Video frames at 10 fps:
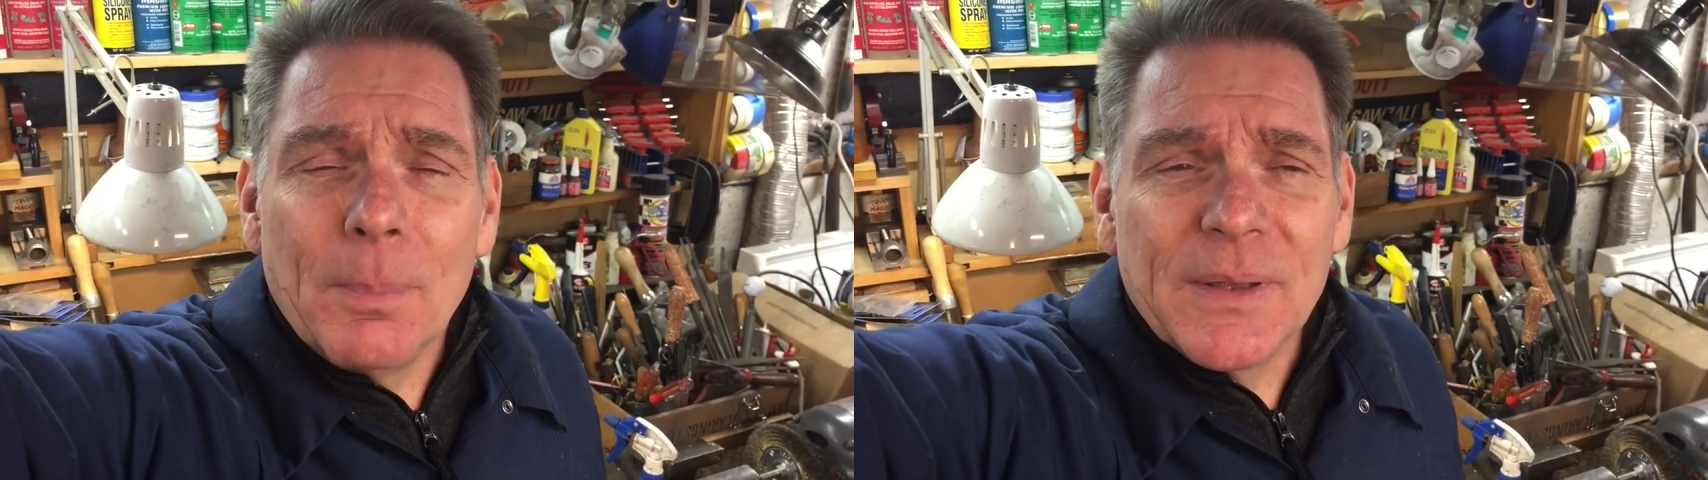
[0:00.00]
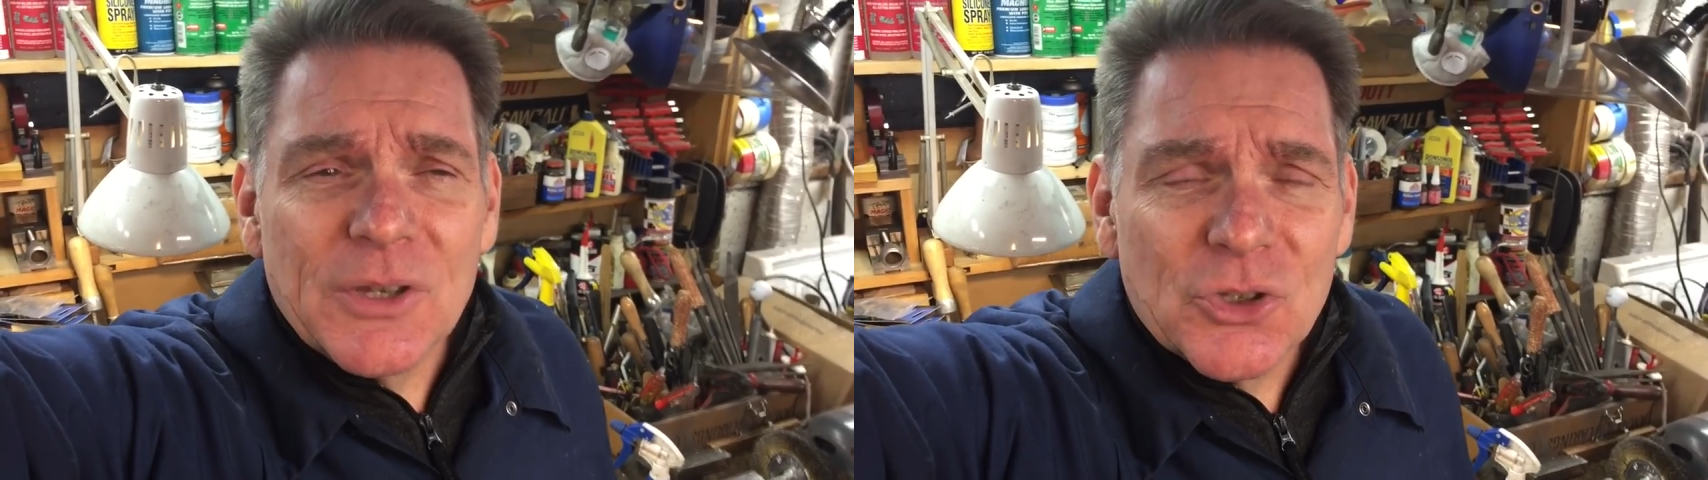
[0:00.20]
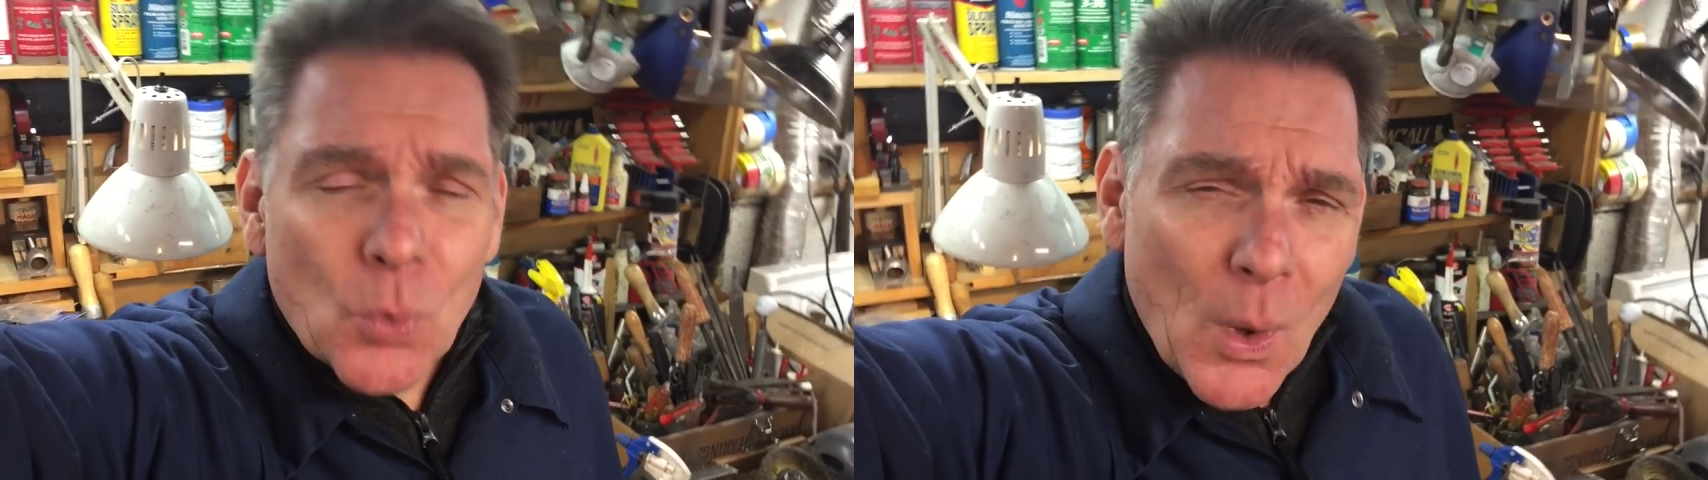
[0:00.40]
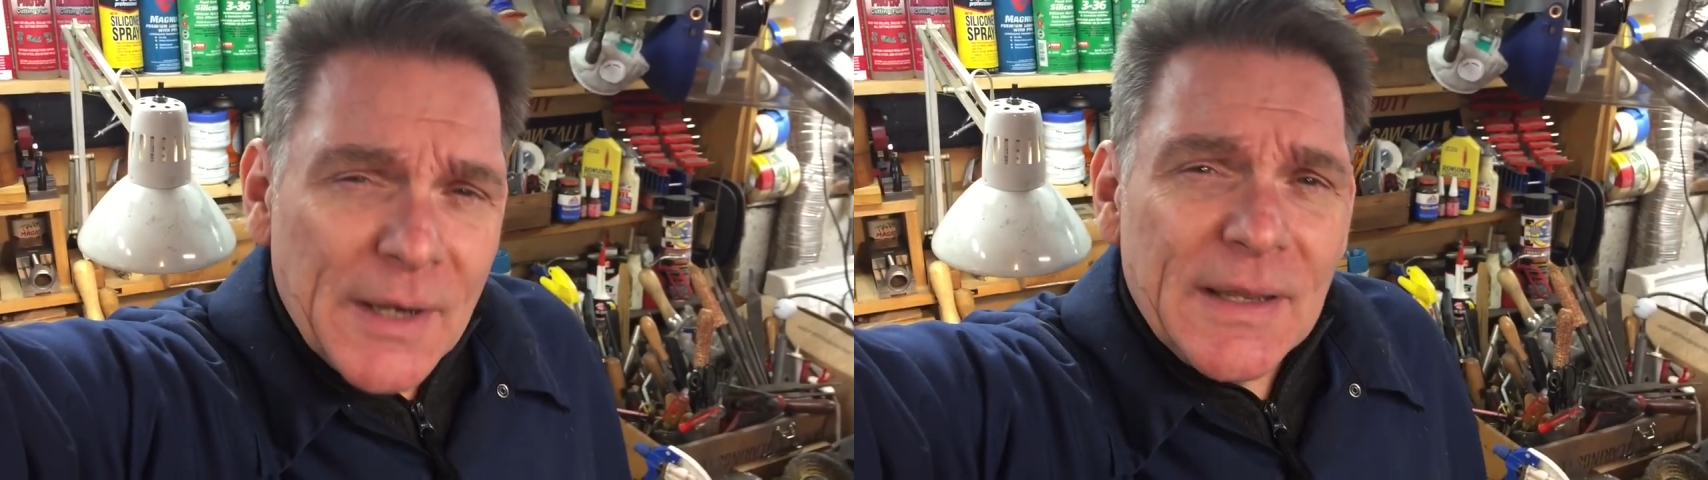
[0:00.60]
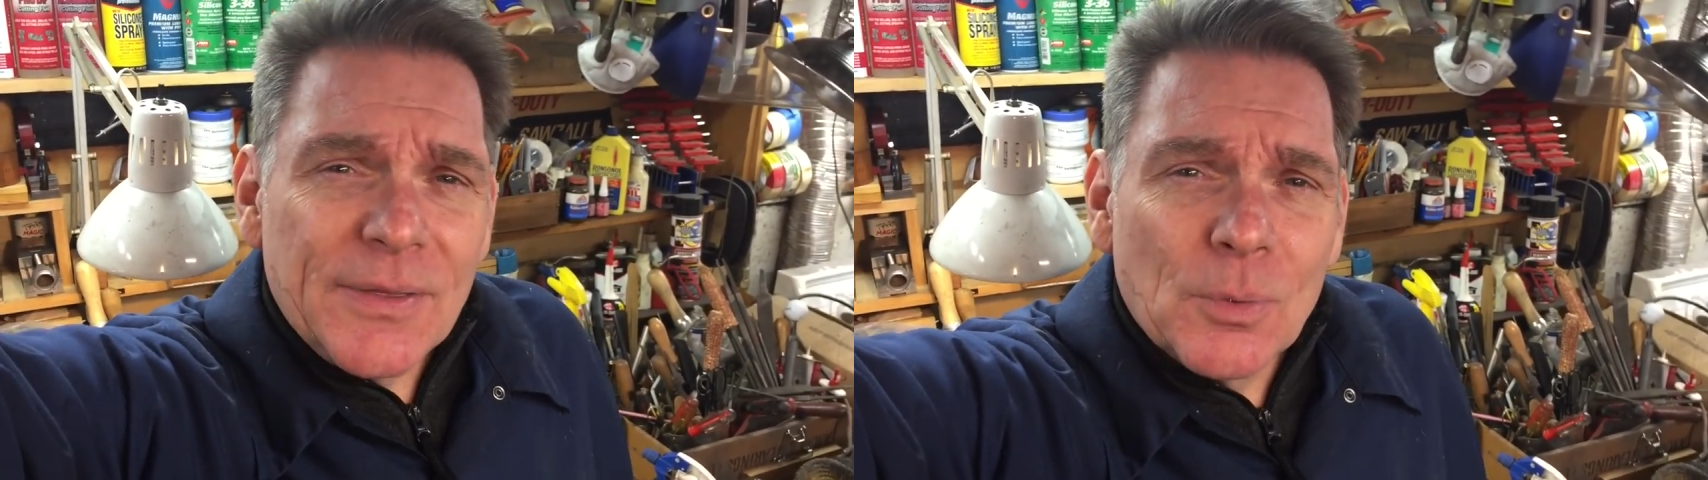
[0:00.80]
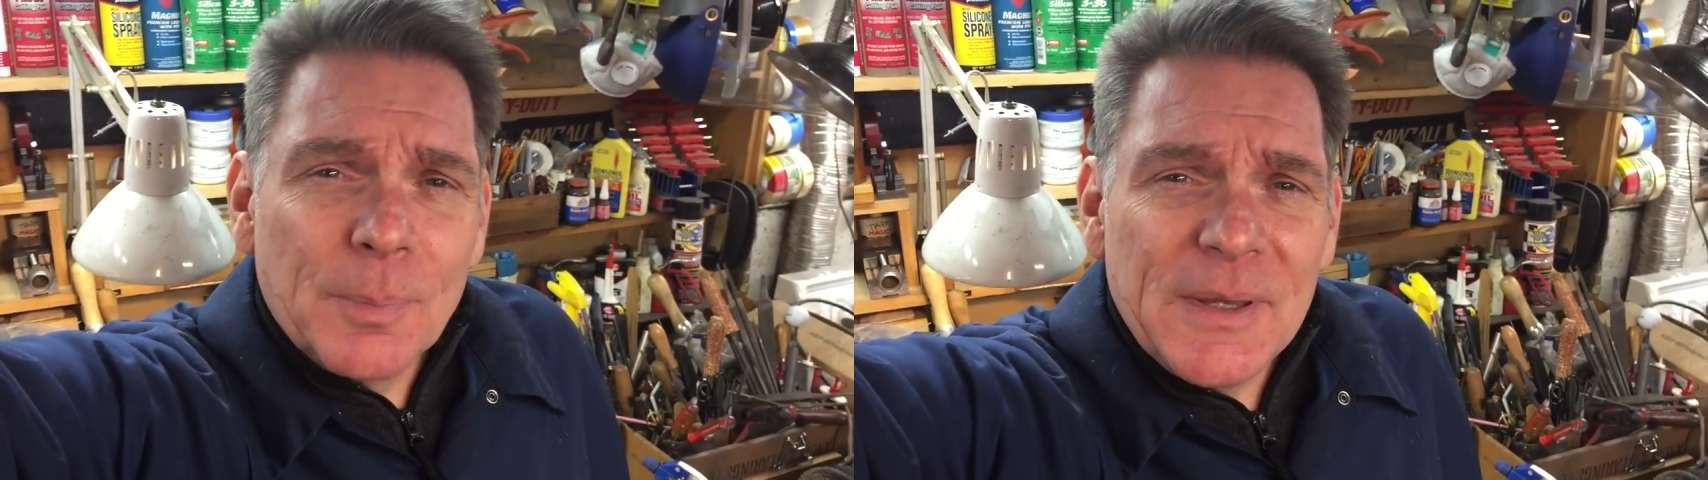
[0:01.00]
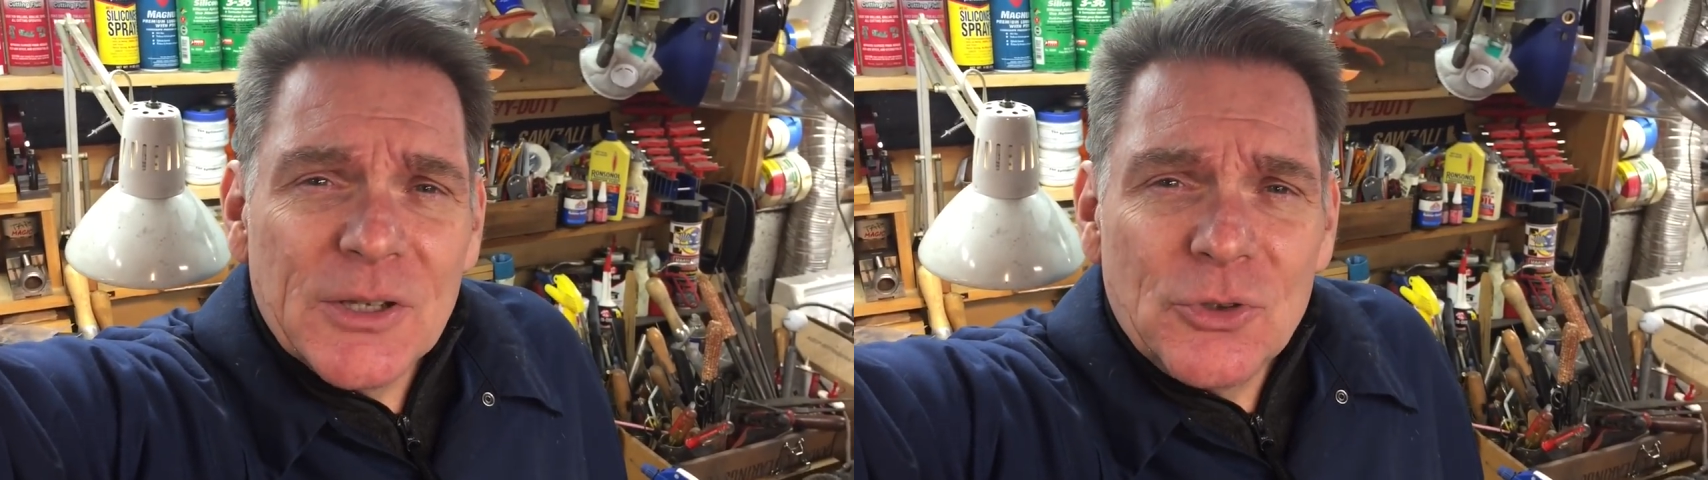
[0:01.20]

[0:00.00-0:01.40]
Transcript: But the 20th will be the